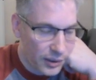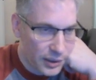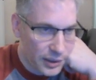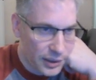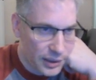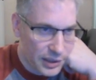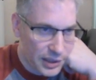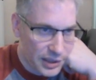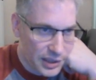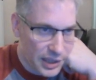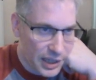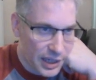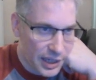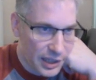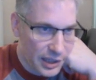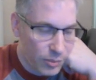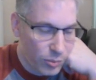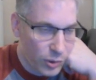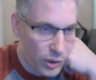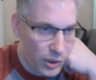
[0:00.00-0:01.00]
Does
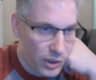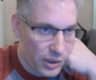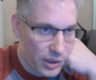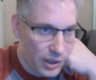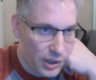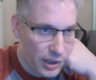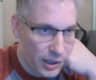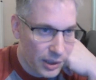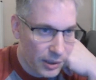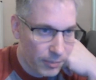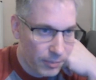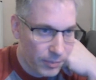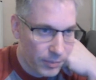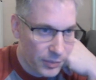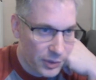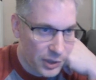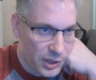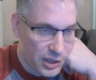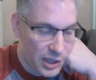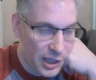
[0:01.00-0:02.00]
anyone
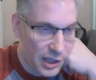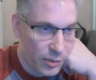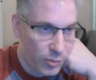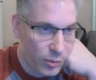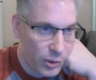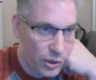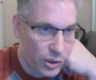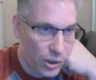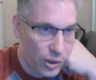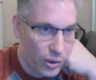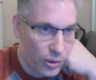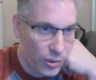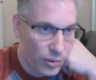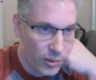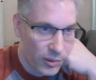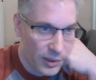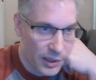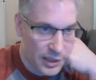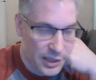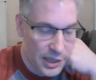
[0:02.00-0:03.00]
know,
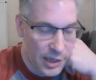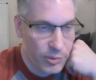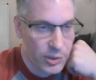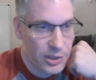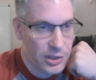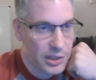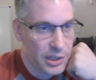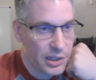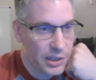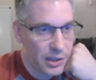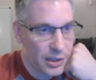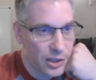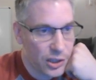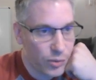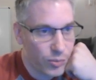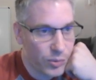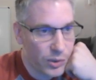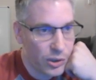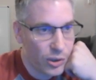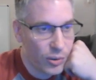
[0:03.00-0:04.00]
or has anyone seen this? Do
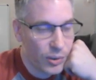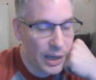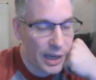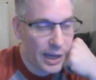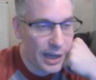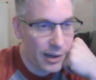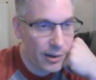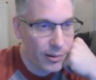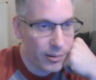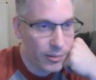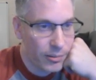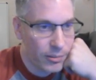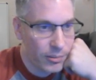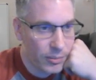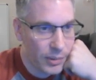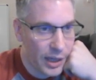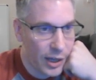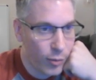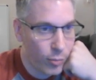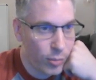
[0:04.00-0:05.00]
we know
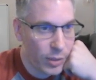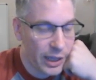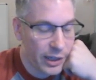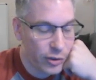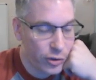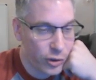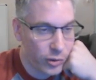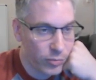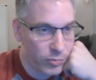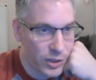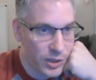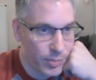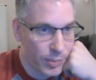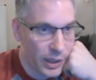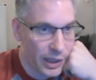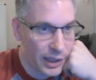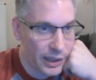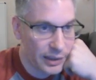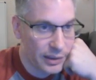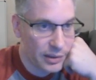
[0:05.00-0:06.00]
how black should
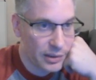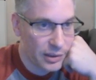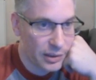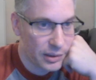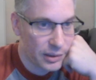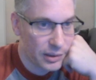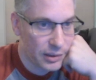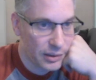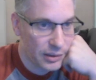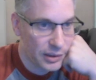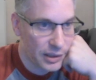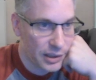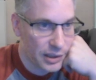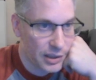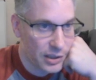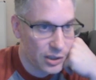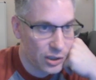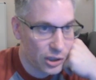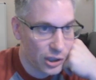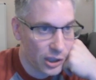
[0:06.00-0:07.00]
respond to this
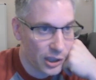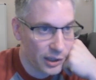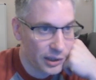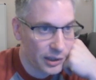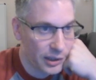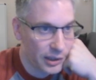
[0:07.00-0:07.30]
check?